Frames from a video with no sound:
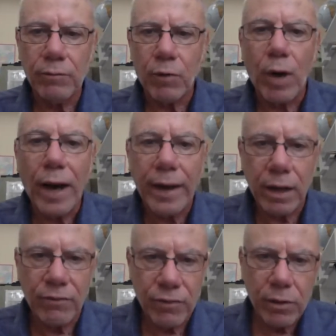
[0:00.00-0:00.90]

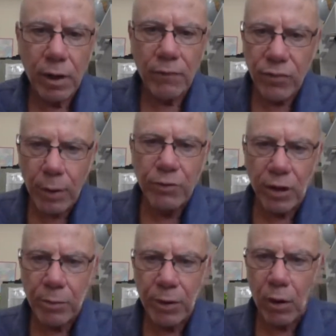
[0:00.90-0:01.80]
variety of
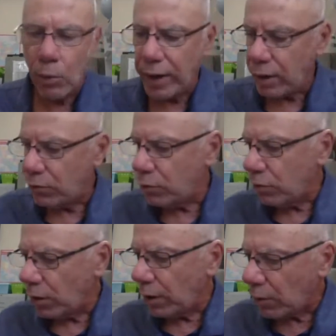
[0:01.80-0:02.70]
subjects, but all related
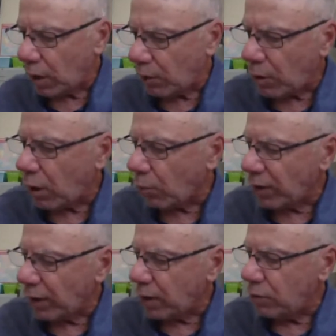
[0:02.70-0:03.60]

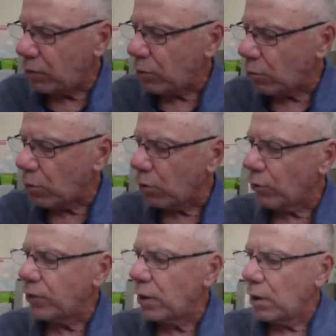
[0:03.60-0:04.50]
to the
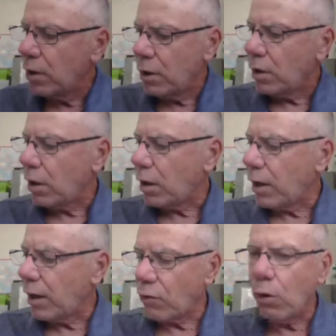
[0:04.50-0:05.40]
world
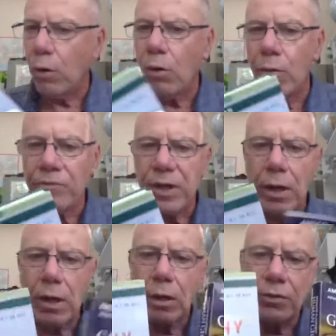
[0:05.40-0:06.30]
as a whole.
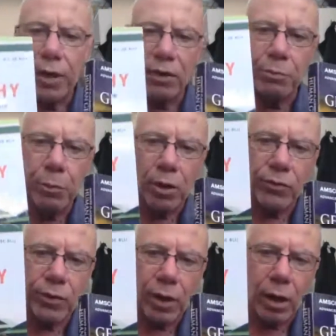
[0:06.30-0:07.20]
The
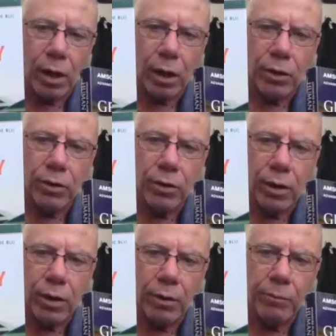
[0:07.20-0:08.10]
textbooks,
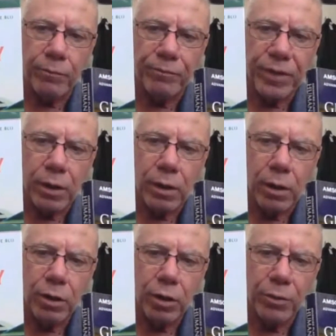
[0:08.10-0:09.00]
the
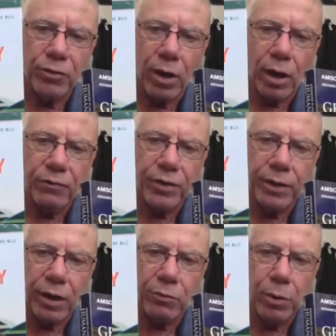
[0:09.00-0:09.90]
Human Geography
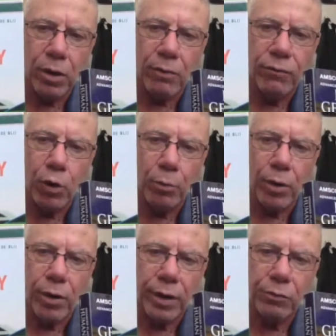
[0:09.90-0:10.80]
textbook,
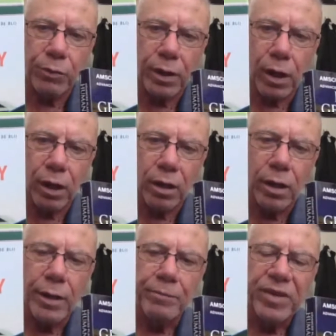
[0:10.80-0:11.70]
Faubourg as we call it,
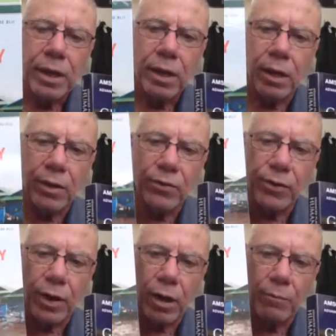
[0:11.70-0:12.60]

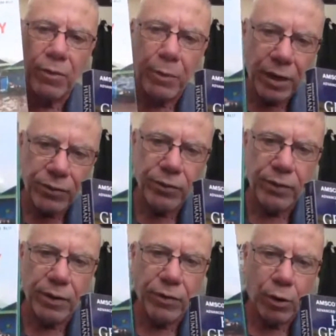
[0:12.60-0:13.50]
is the
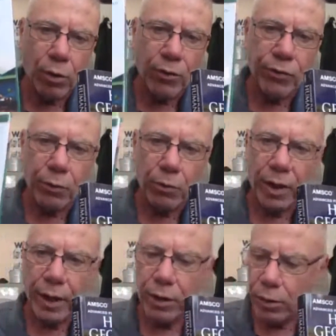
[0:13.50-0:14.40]
basis of the course, the
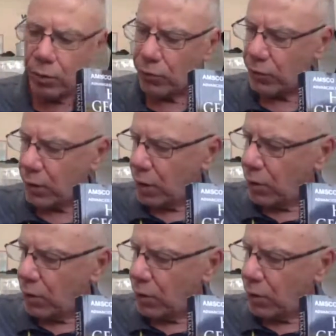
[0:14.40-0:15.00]
one I use